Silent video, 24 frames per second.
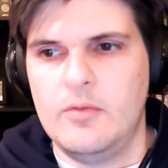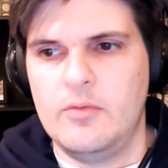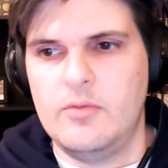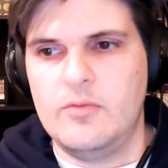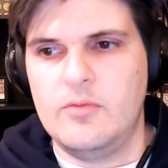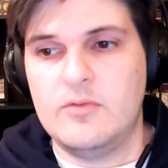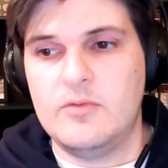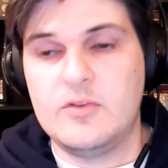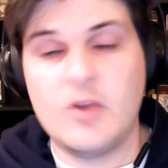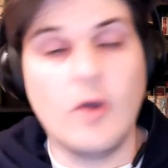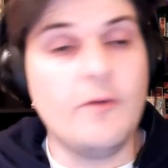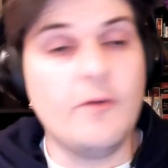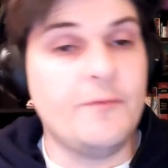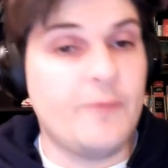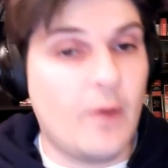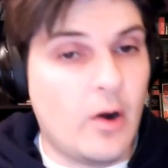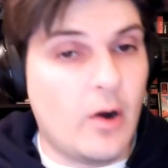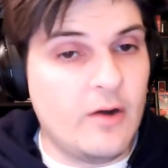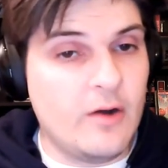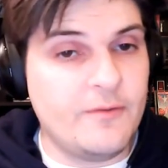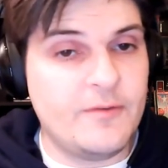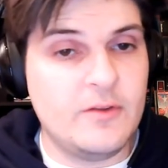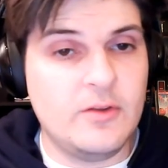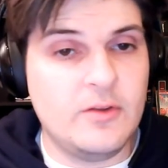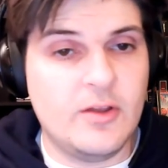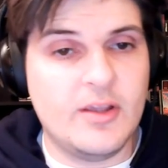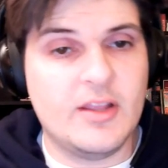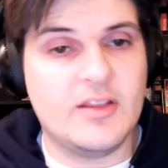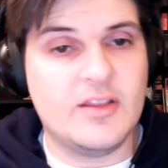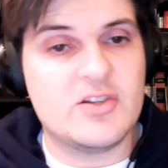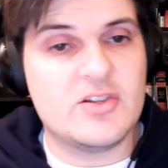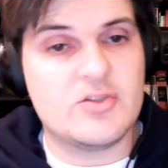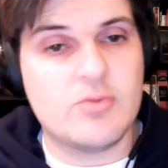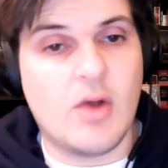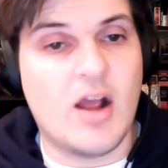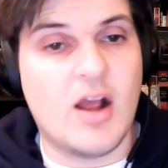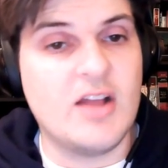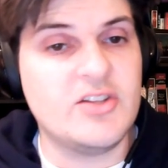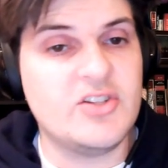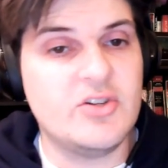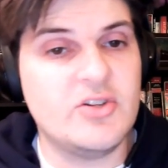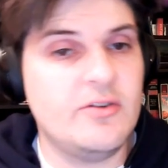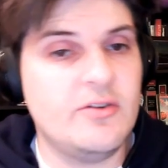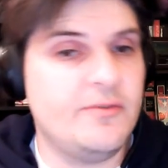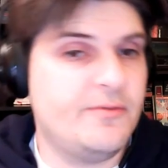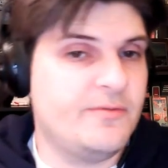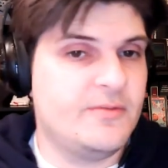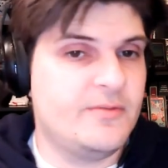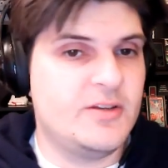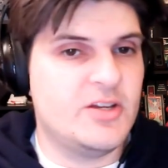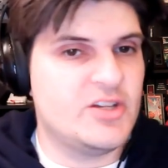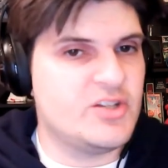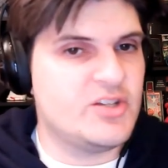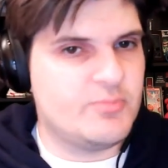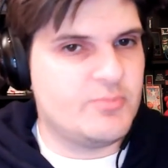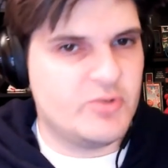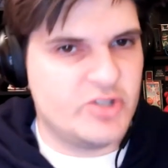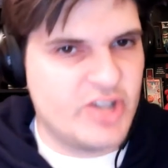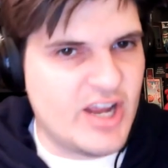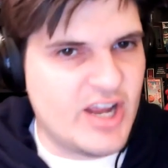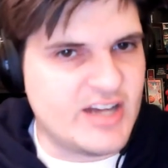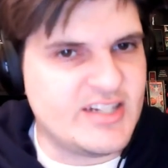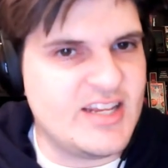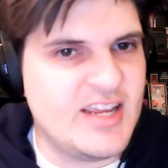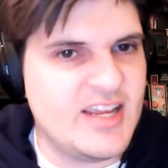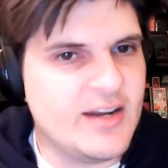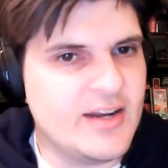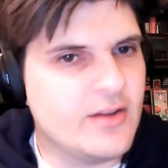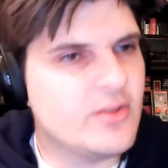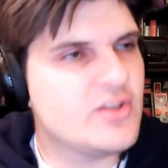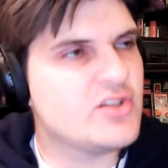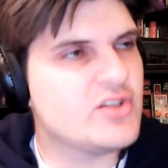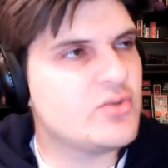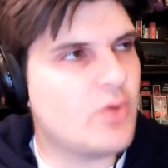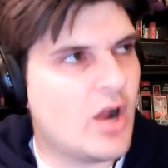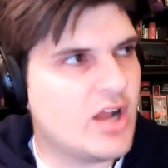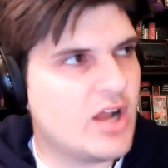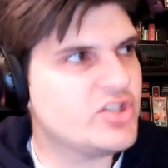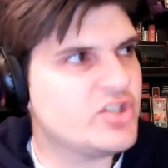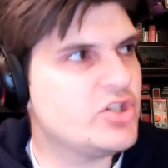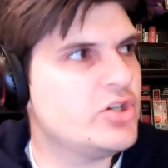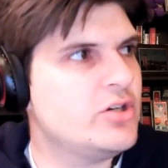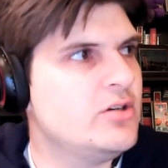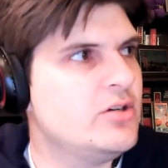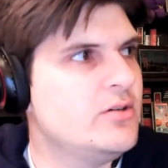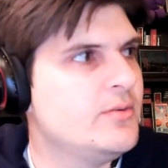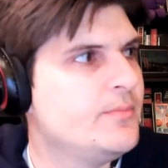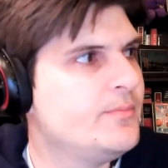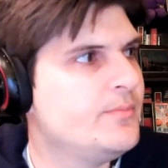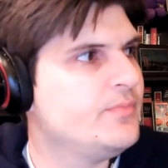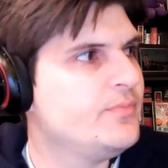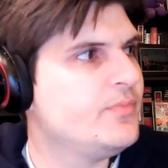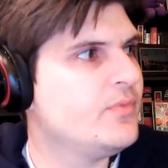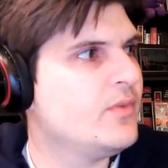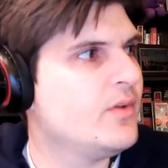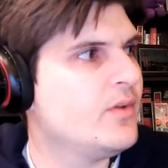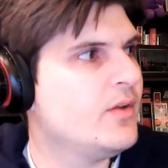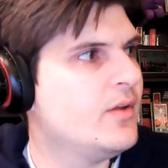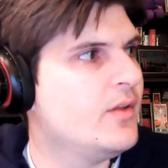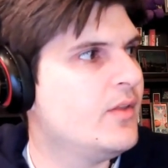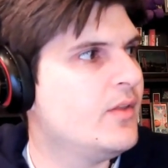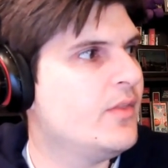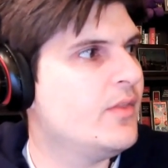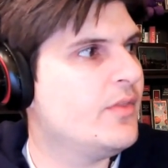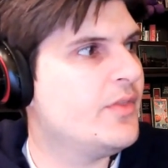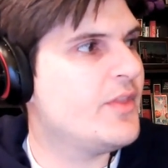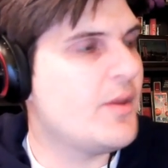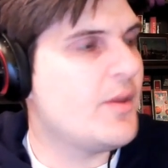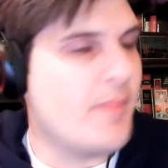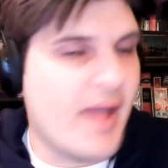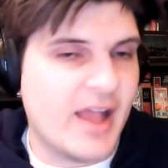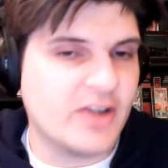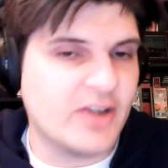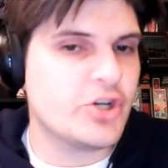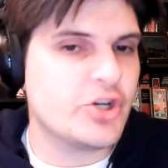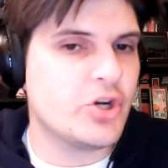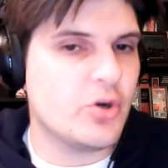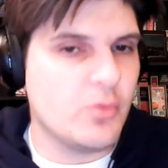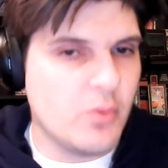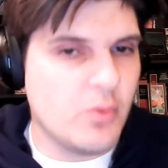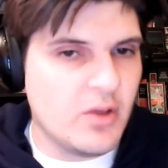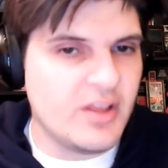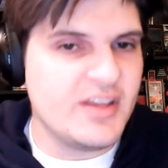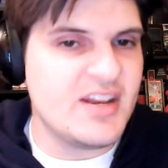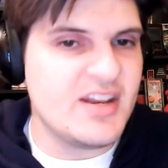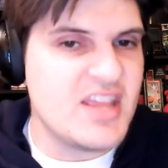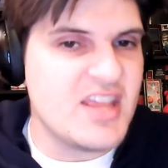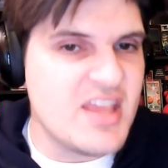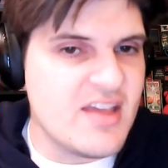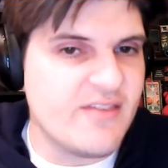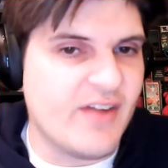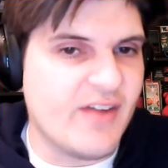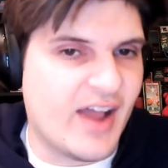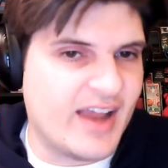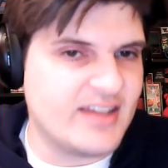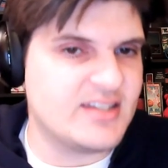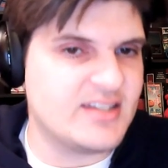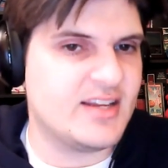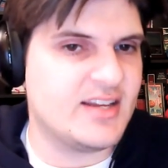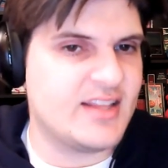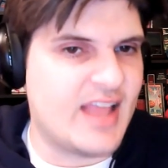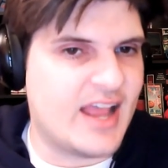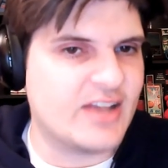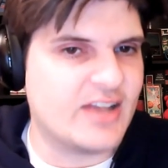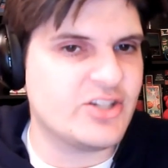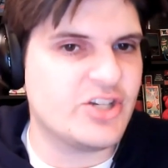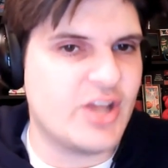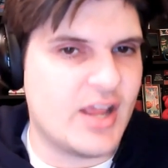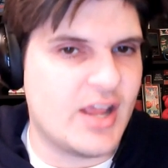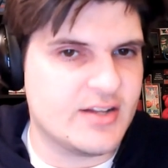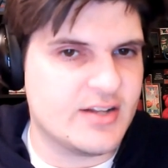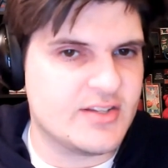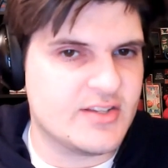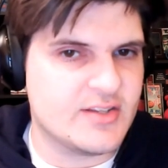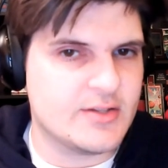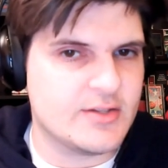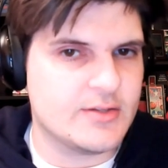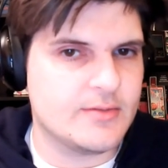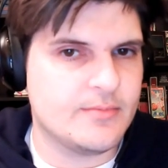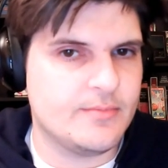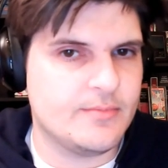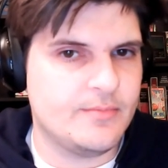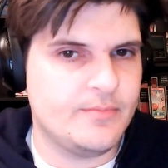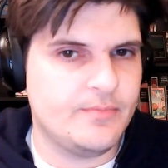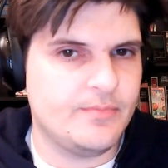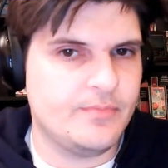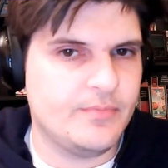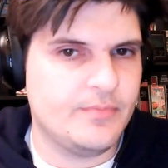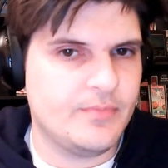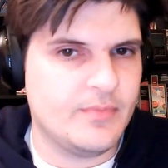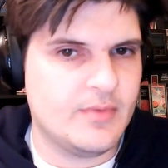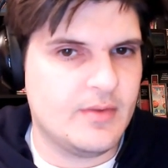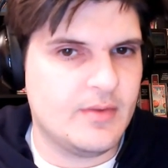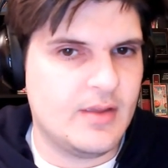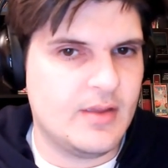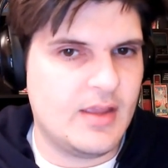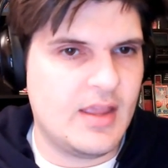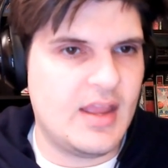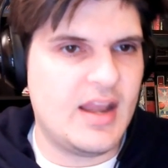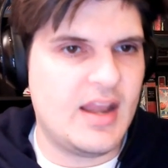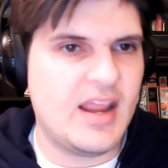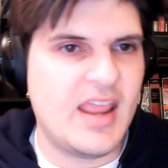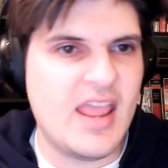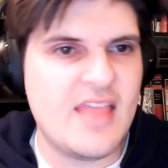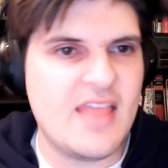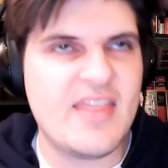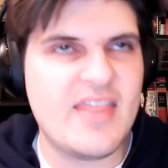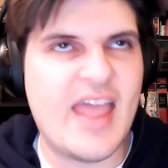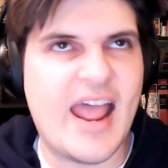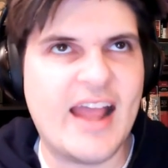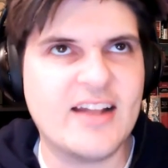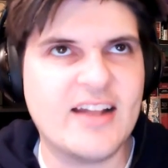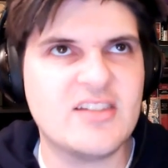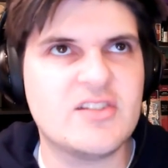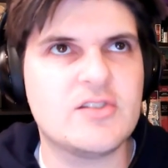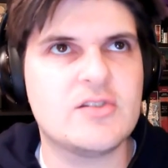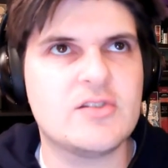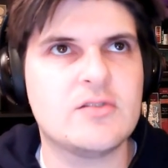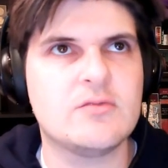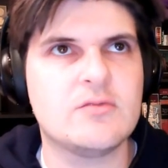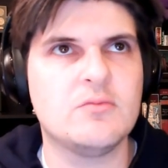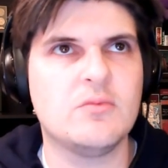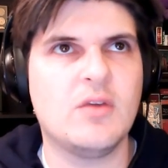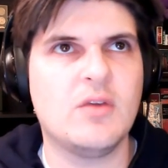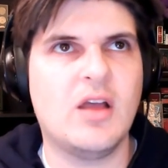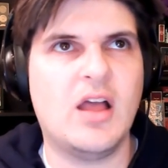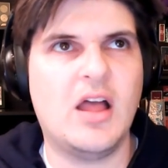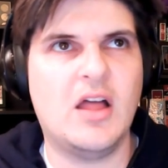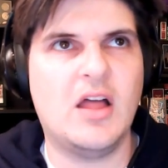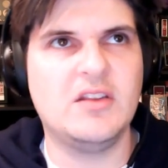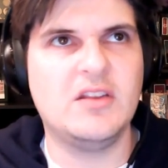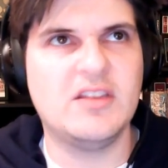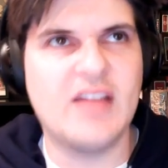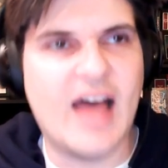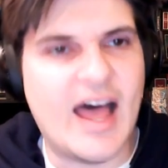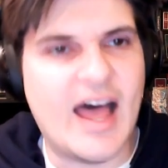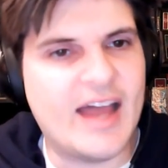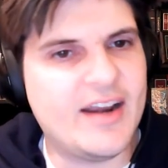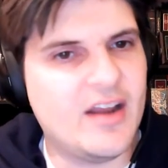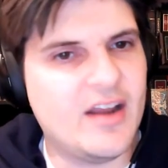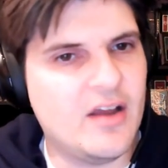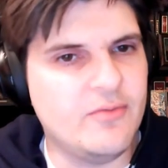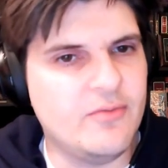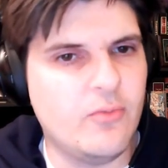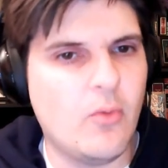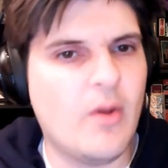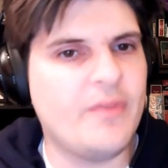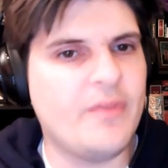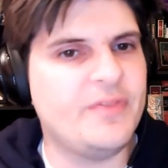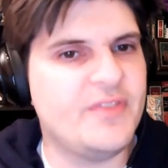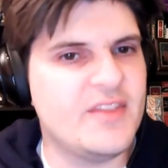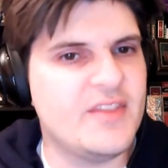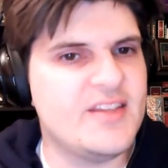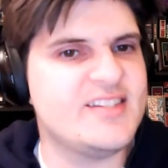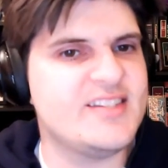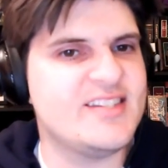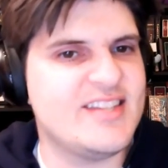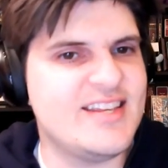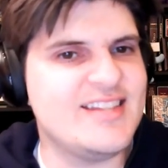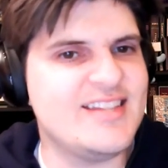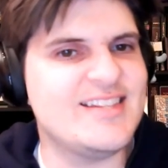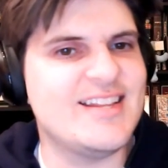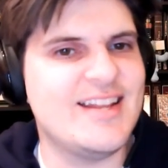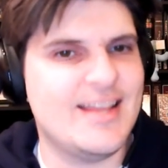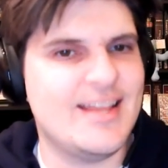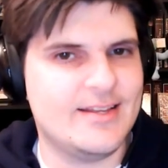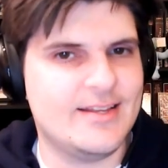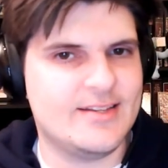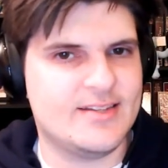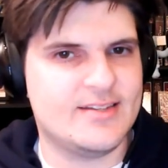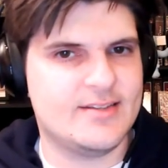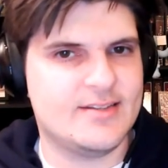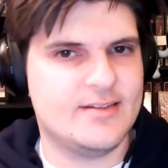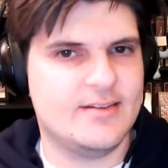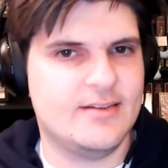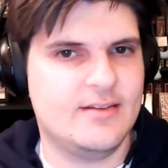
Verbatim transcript: so far, if you look at this roster, just projecting into this roster, the Magic are willing to give Isaac that chance. And again, that's a lot of what this season is.